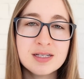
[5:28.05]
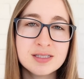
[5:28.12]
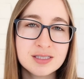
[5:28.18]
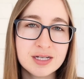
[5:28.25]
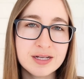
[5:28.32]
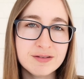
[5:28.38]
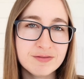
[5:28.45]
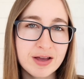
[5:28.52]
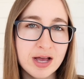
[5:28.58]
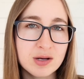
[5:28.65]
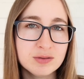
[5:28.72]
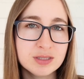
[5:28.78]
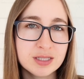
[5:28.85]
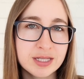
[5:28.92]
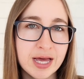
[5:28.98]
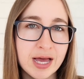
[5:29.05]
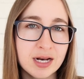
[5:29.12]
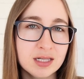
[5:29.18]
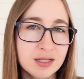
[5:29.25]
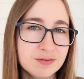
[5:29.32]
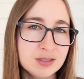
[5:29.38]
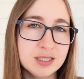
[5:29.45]
a study found
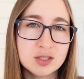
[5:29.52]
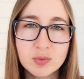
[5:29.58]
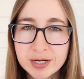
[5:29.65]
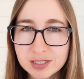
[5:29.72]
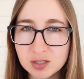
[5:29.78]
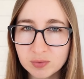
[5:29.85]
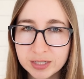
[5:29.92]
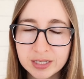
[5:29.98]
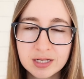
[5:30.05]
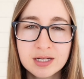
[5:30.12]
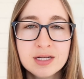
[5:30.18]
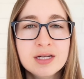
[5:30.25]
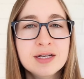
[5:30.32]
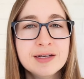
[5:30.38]
that lifting twice a week